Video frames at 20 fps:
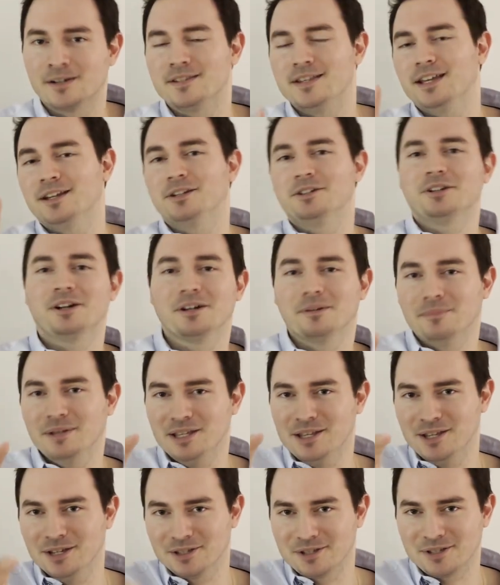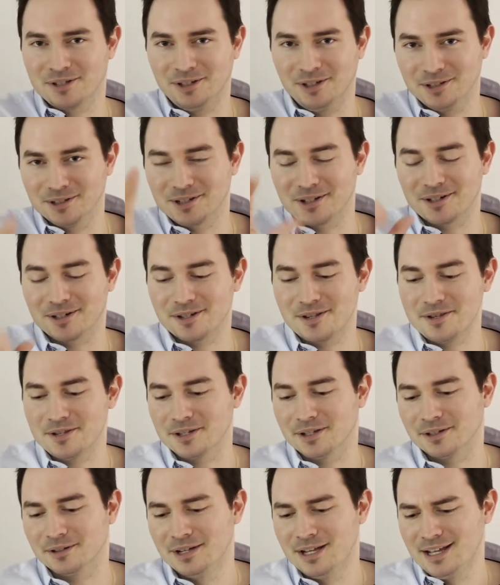They could try to be the assaulters.
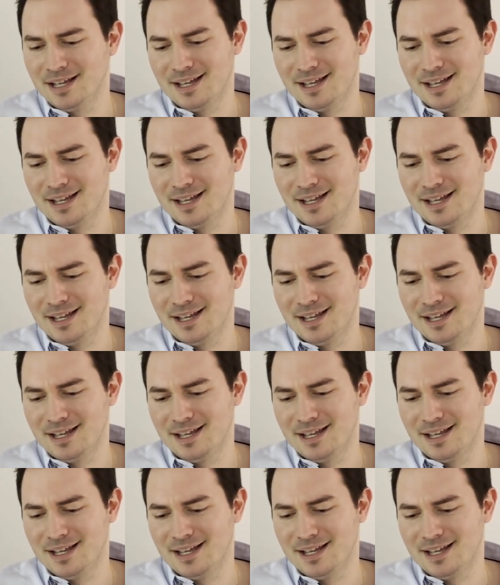So,